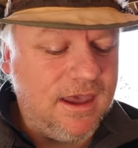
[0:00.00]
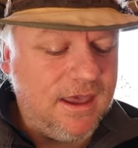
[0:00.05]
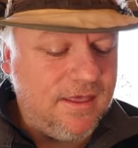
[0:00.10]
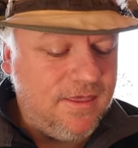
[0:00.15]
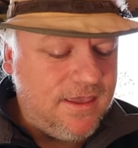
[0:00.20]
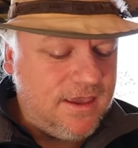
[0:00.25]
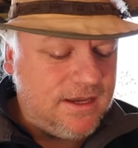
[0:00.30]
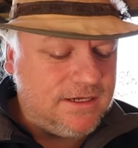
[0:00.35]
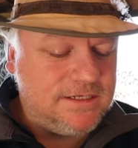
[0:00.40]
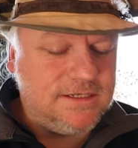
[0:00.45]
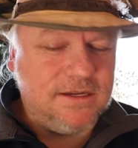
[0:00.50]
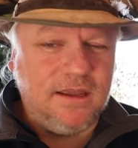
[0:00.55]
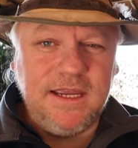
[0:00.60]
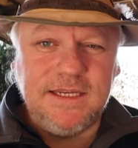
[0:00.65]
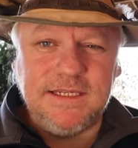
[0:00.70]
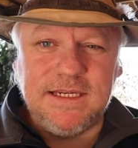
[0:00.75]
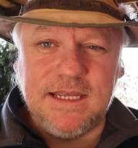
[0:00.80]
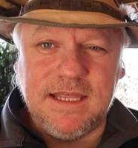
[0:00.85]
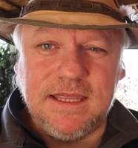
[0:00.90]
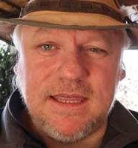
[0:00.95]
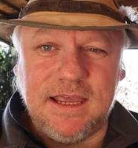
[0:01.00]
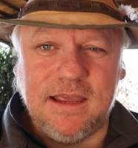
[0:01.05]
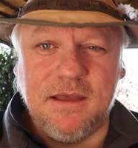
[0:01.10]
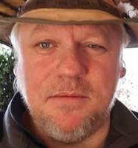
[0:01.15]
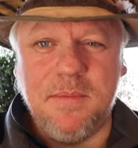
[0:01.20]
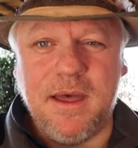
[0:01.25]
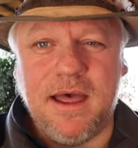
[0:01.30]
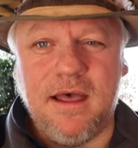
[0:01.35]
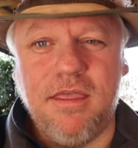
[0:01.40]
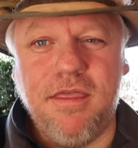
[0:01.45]
And the exciting thing
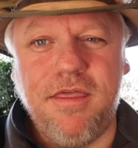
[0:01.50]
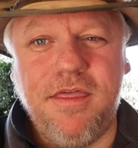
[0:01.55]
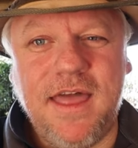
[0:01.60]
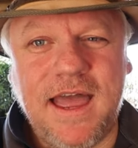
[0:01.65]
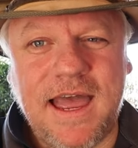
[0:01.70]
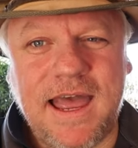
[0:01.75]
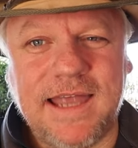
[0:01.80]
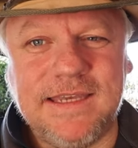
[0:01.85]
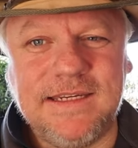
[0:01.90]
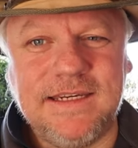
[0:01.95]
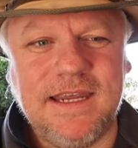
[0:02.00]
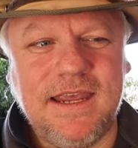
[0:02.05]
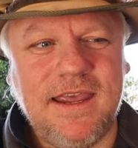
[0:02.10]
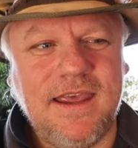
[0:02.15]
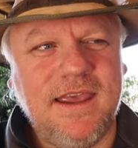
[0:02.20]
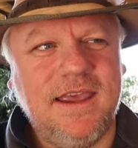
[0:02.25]
about that